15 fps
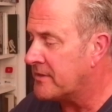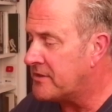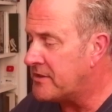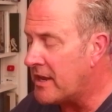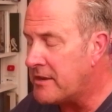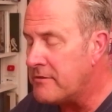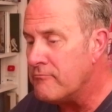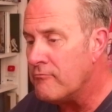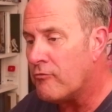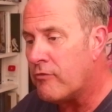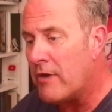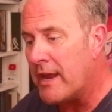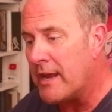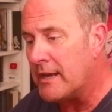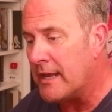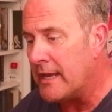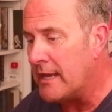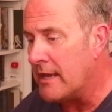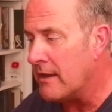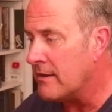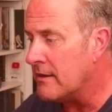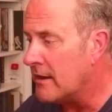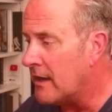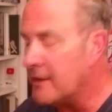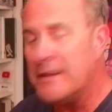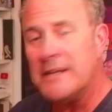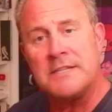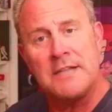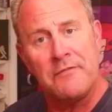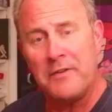didn't really, and
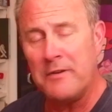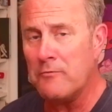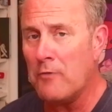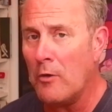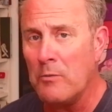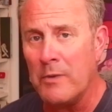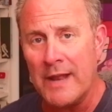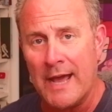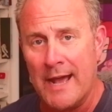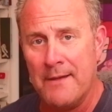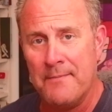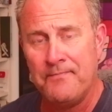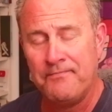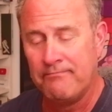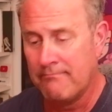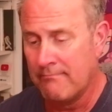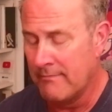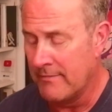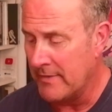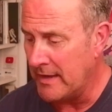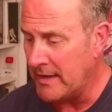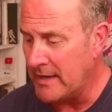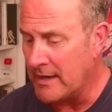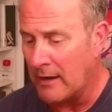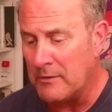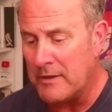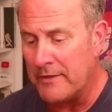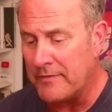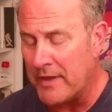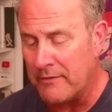there's nothing wrong with that. You know,
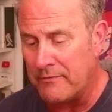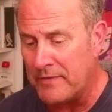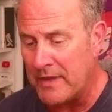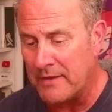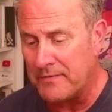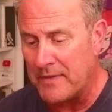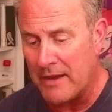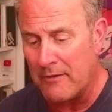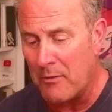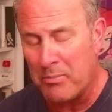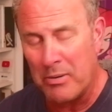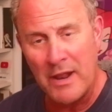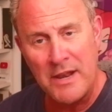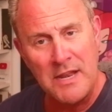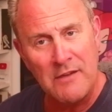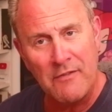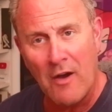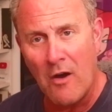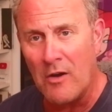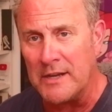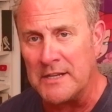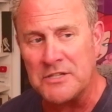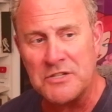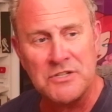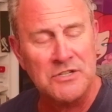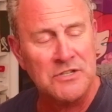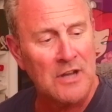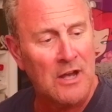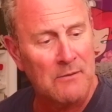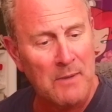there are plenty of
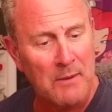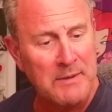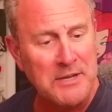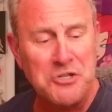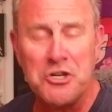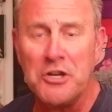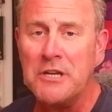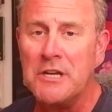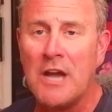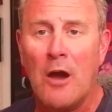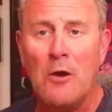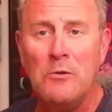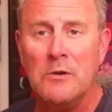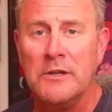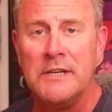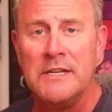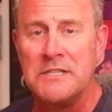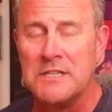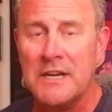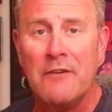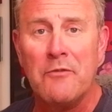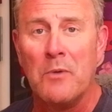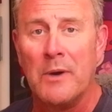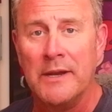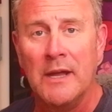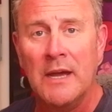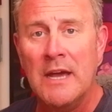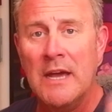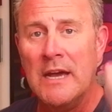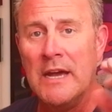artists. I mean, Gene Colan is another one.
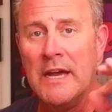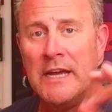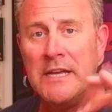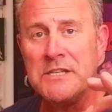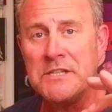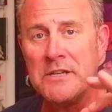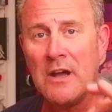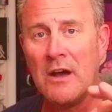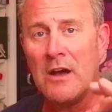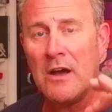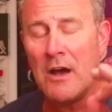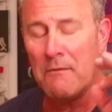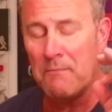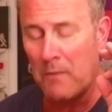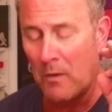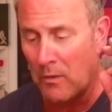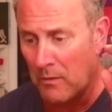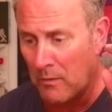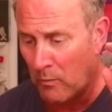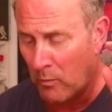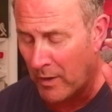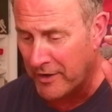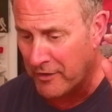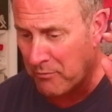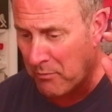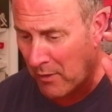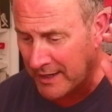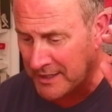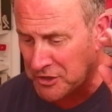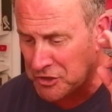He's one of
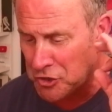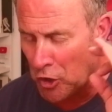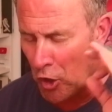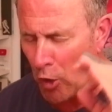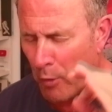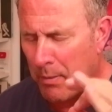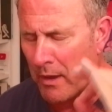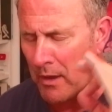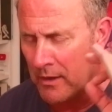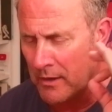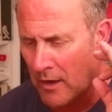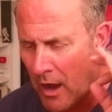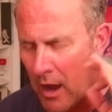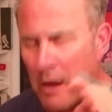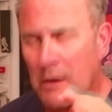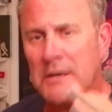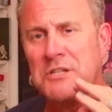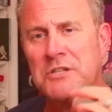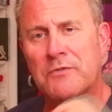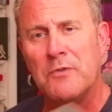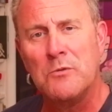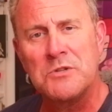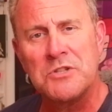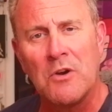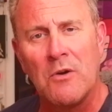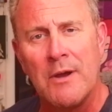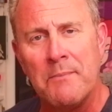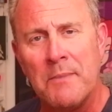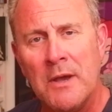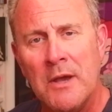my top artists of all
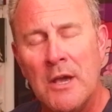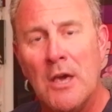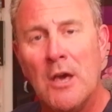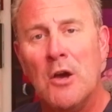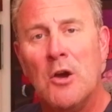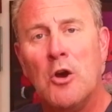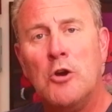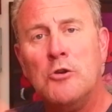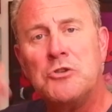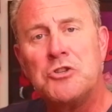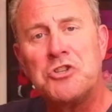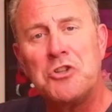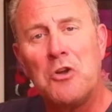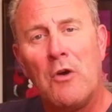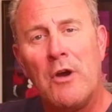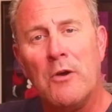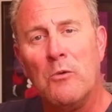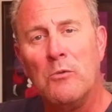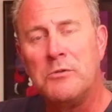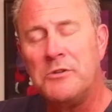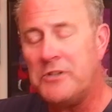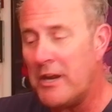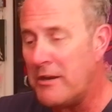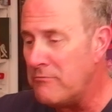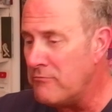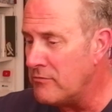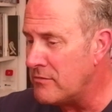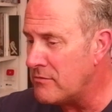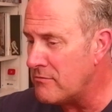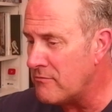time, whose style didn't
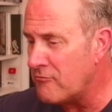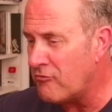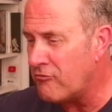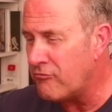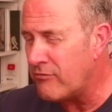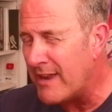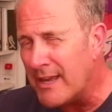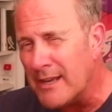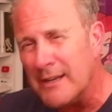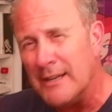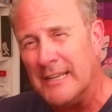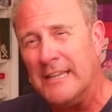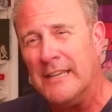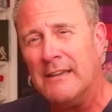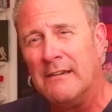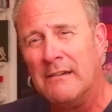really